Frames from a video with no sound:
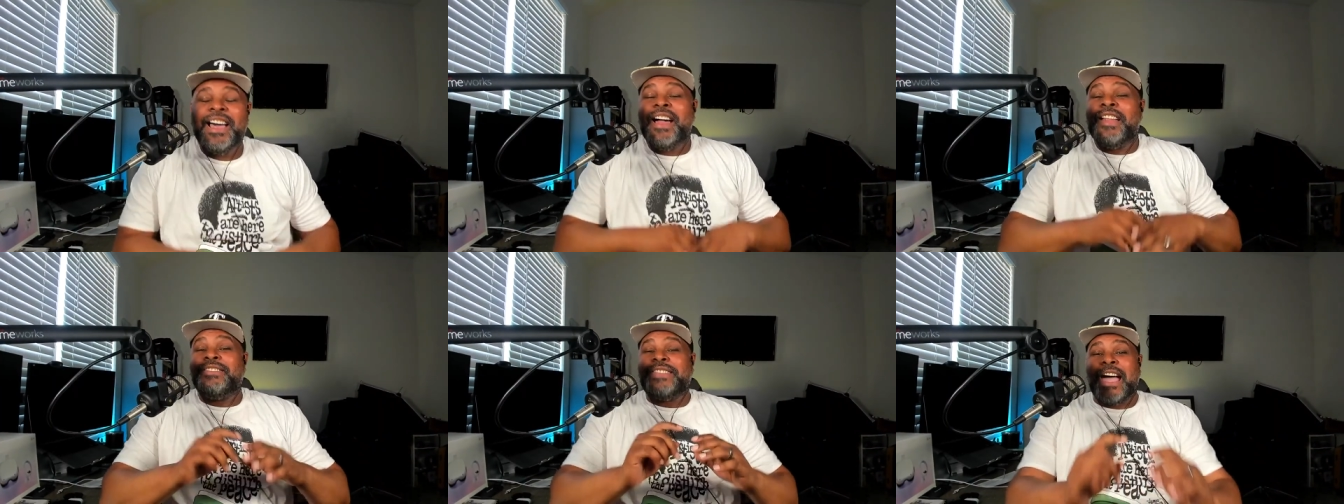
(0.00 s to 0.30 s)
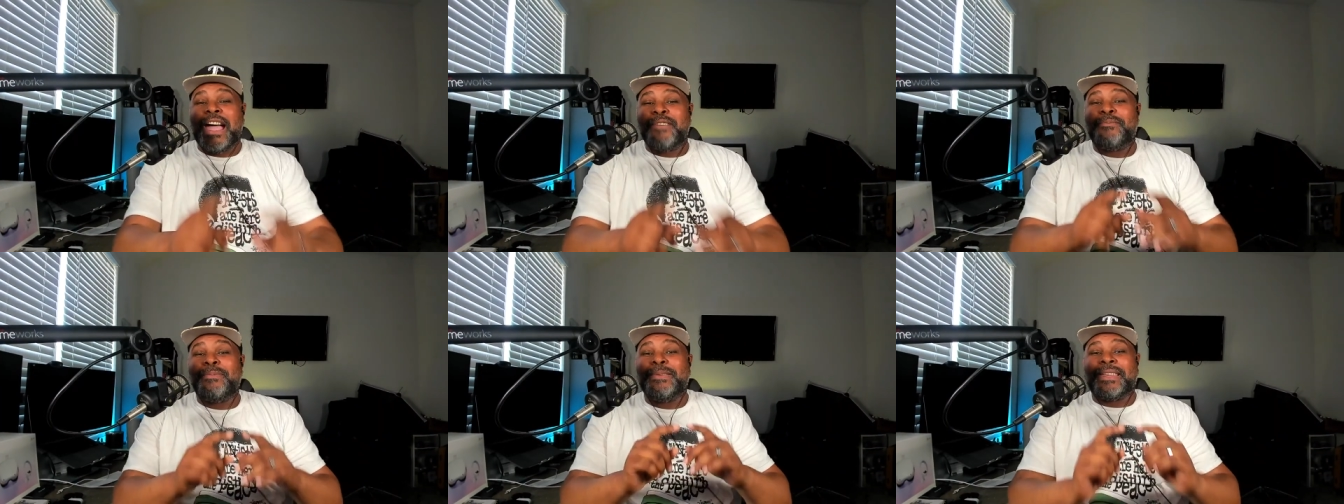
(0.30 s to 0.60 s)

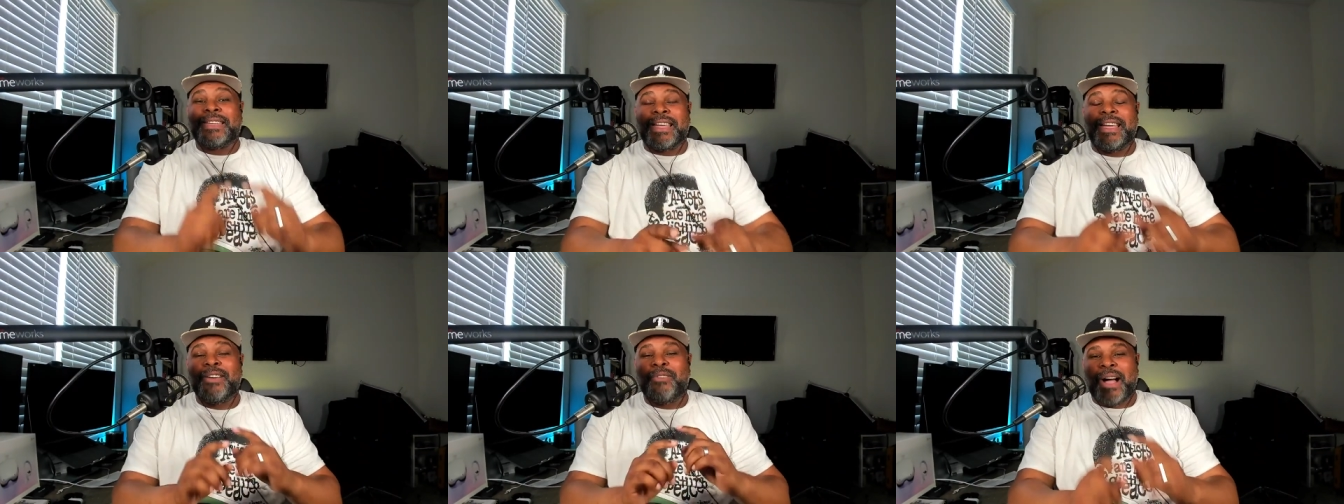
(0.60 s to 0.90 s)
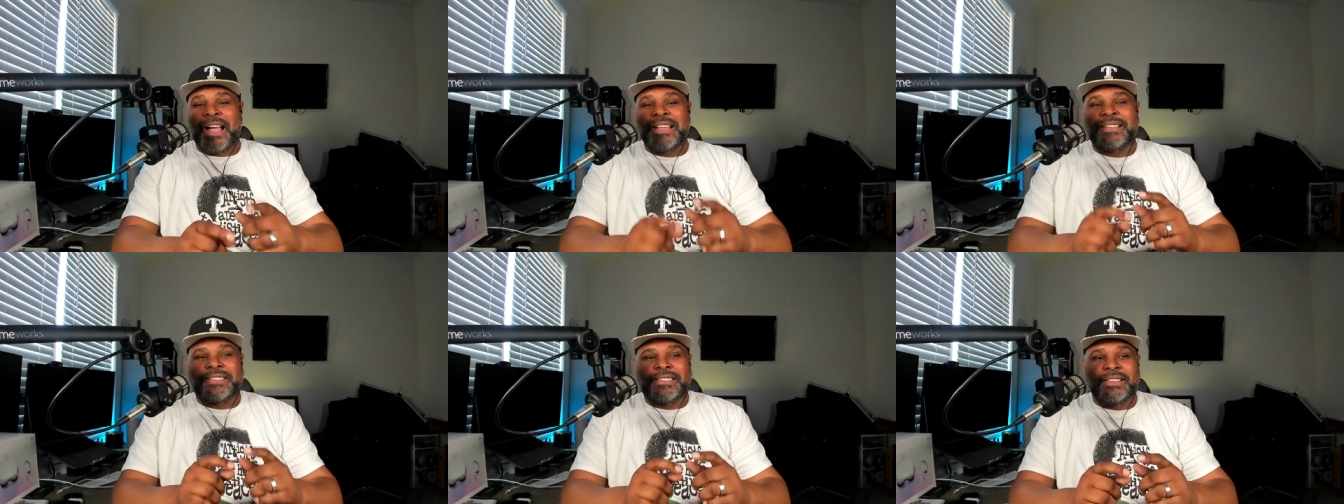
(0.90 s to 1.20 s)
they begin,
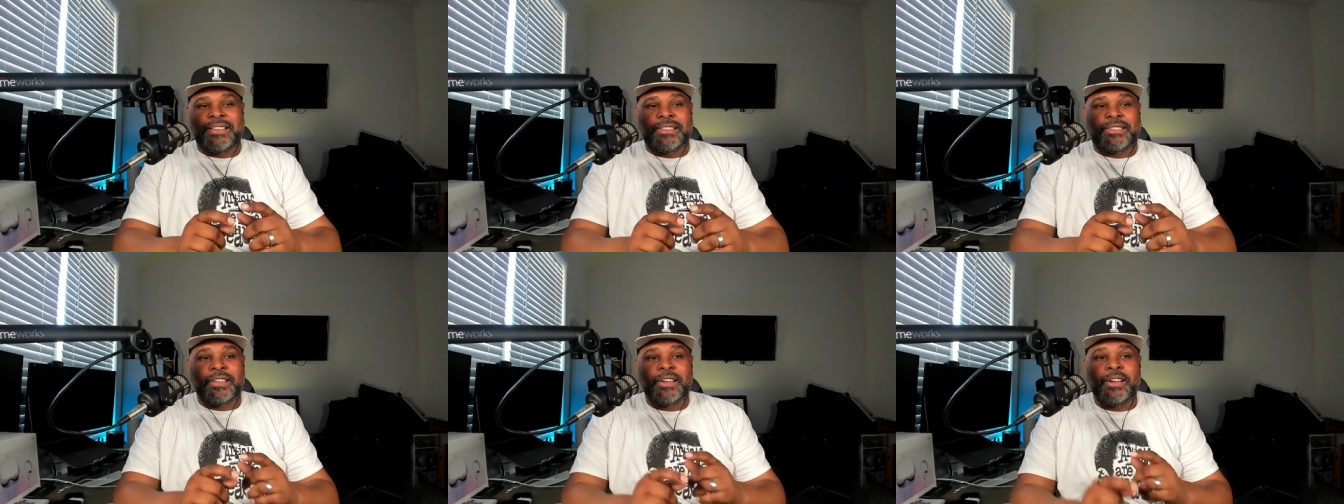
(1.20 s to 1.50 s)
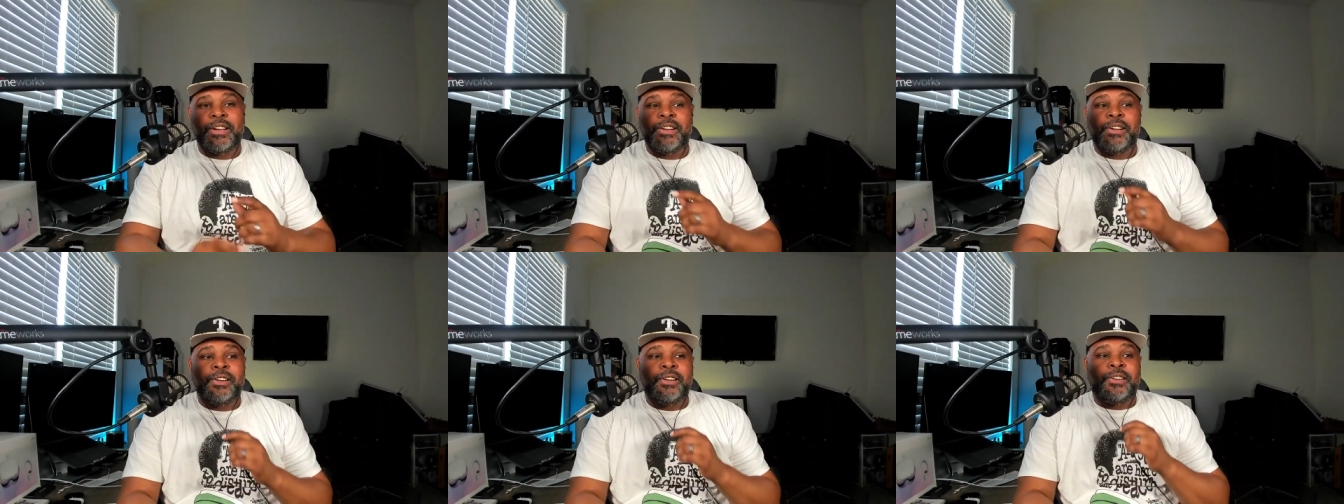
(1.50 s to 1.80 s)
watch this,
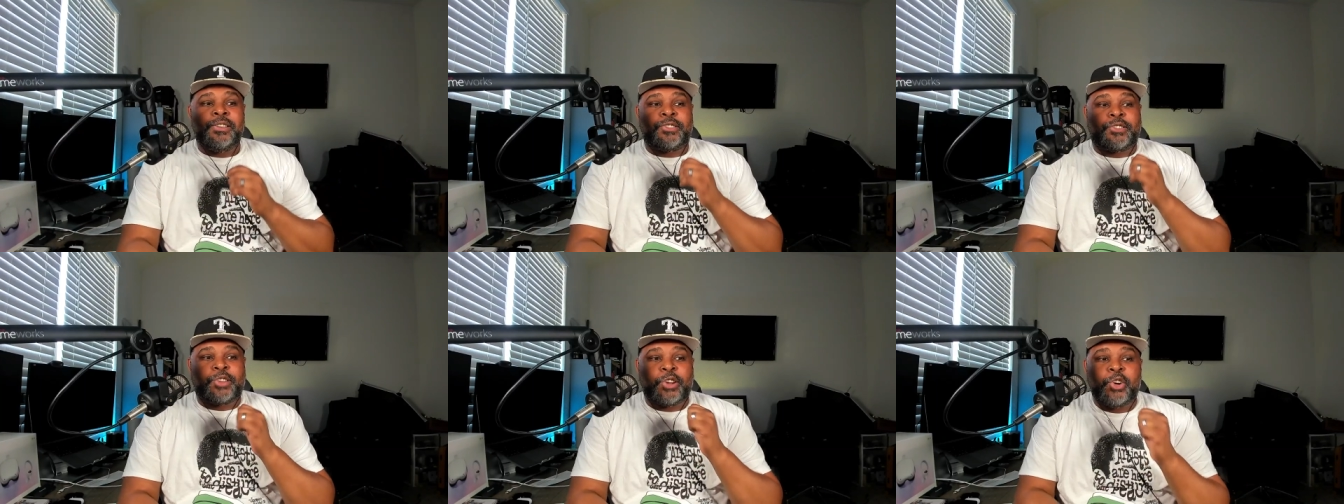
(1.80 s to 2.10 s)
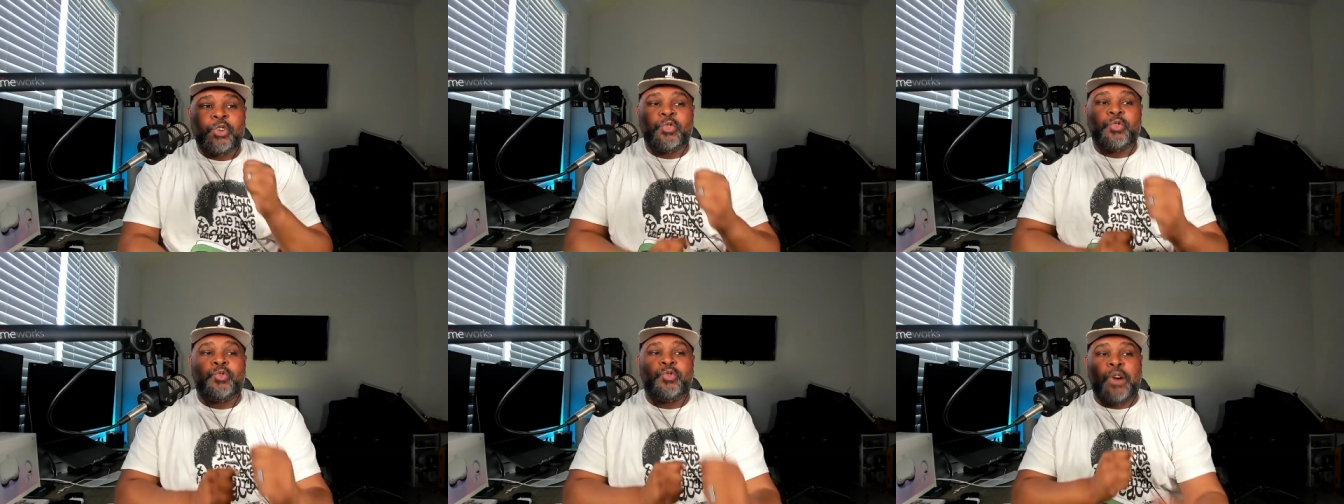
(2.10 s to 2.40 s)
to
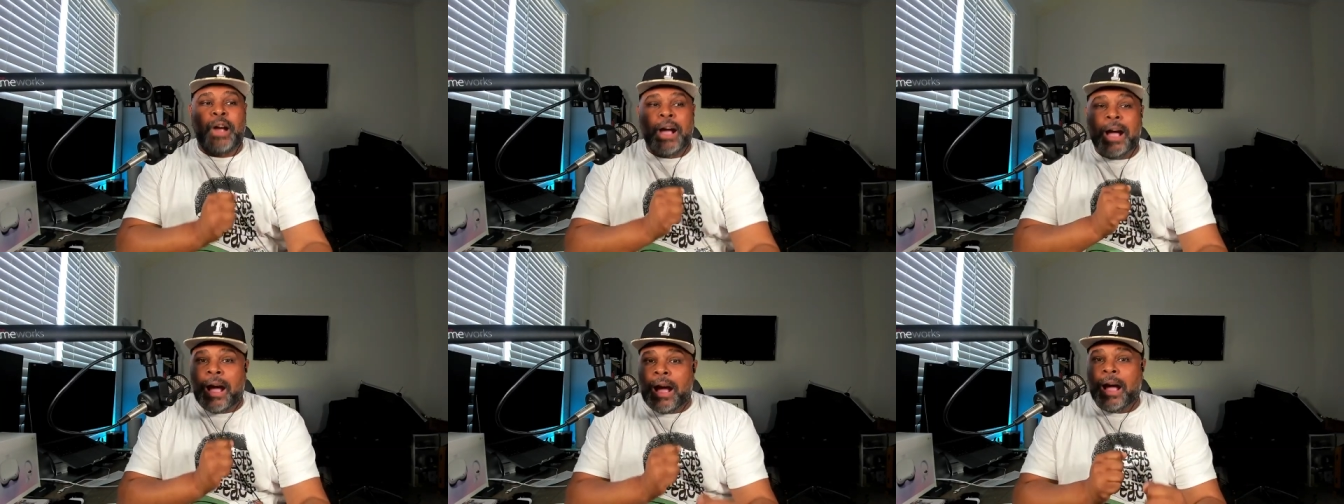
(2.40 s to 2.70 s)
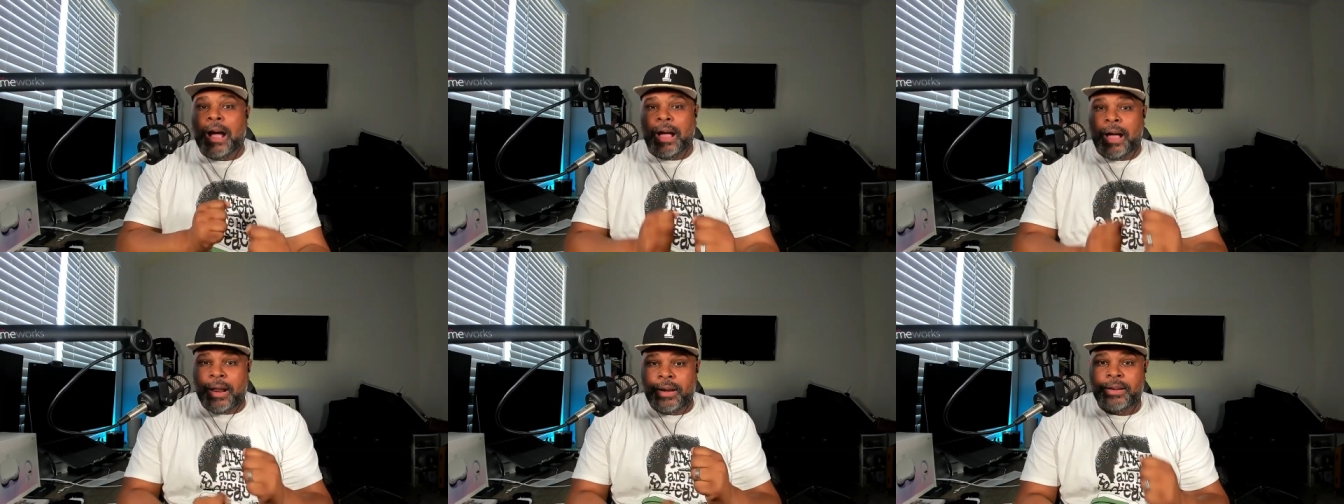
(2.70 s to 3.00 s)

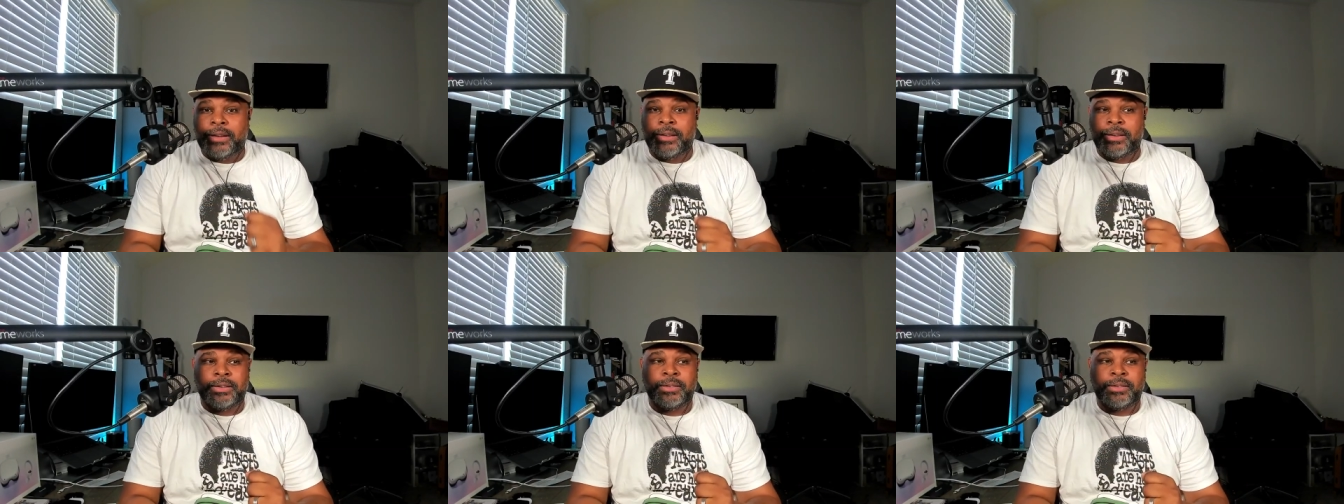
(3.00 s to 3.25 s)
run